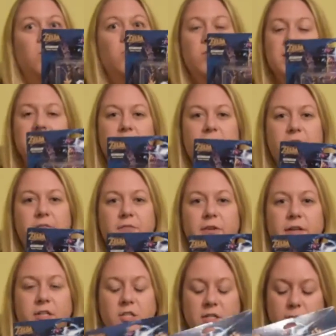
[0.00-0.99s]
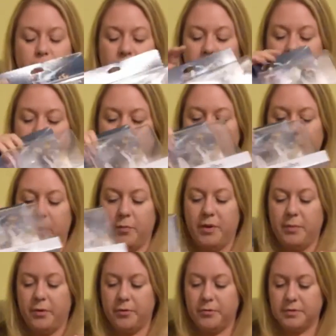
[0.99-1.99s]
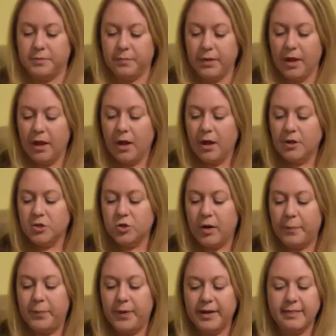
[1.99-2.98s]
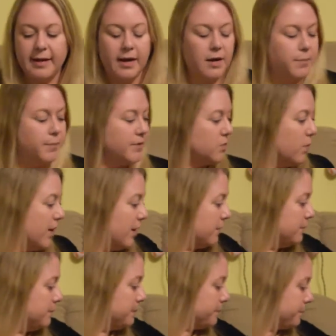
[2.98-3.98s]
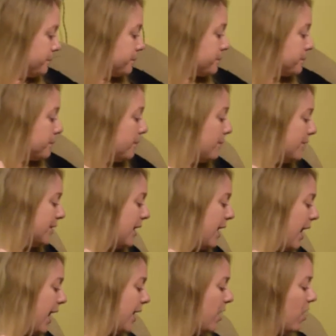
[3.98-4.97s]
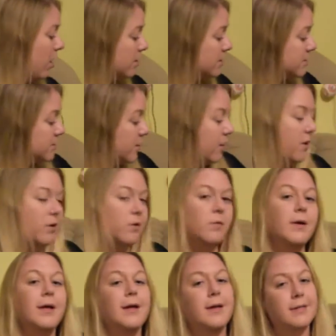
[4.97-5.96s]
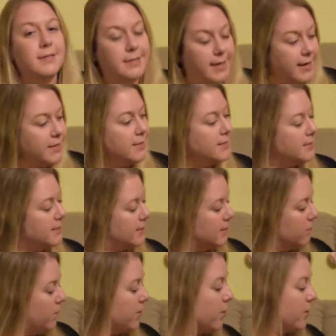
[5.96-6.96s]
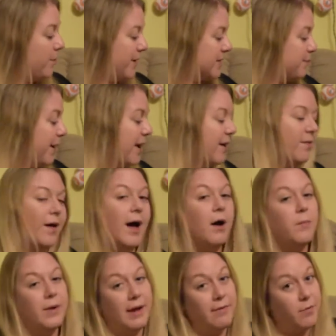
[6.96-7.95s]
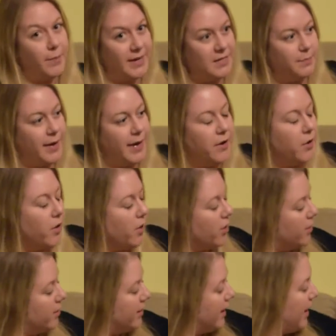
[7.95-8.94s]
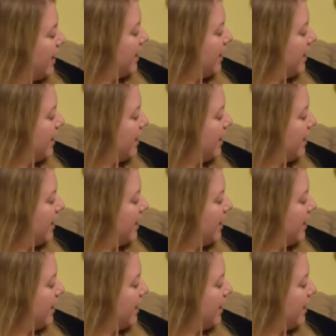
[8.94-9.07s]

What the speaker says: Who doesn't like fully adjustable legs on their amiibos? So I picked that up as well. I also, since we go to Best Buy a lot, we have a Best Buy card.